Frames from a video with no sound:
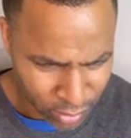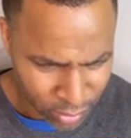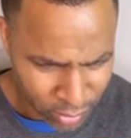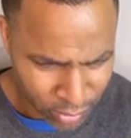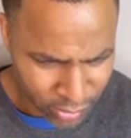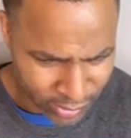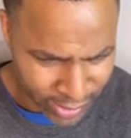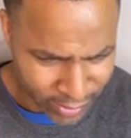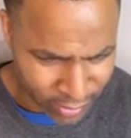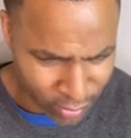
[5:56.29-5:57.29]

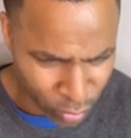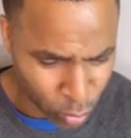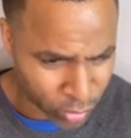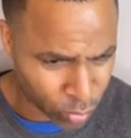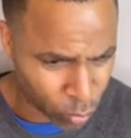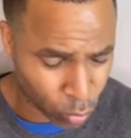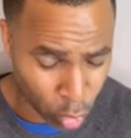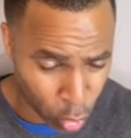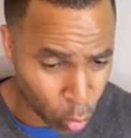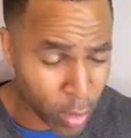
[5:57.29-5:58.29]
Satan who was
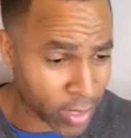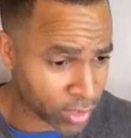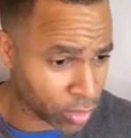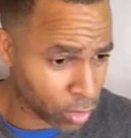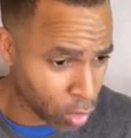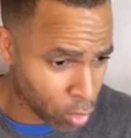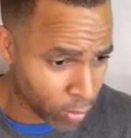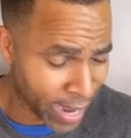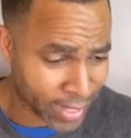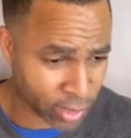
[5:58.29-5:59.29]
who was known
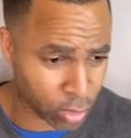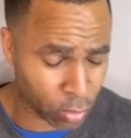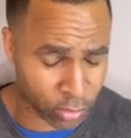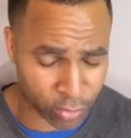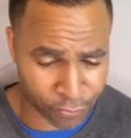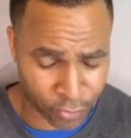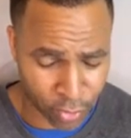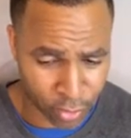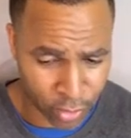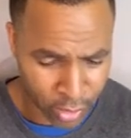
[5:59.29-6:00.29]
as
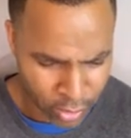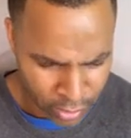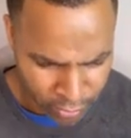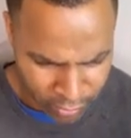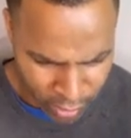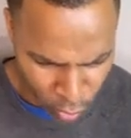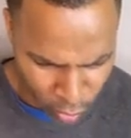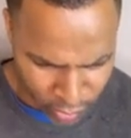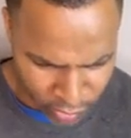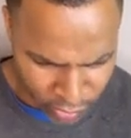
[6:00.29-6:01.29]
Lucifer there
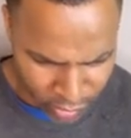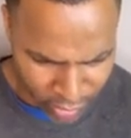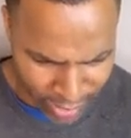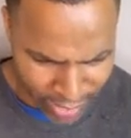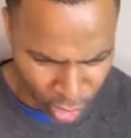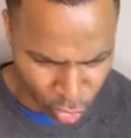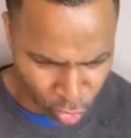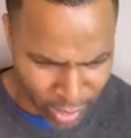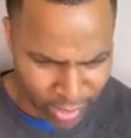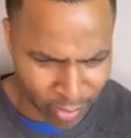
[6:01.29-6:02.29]
was a
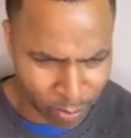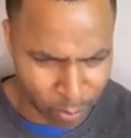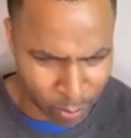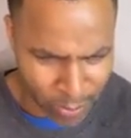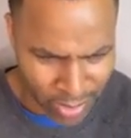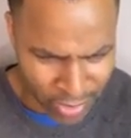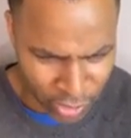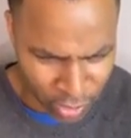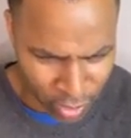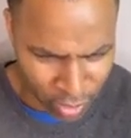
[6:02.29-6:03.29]
great
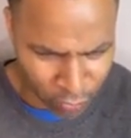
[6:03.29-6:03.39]
measure of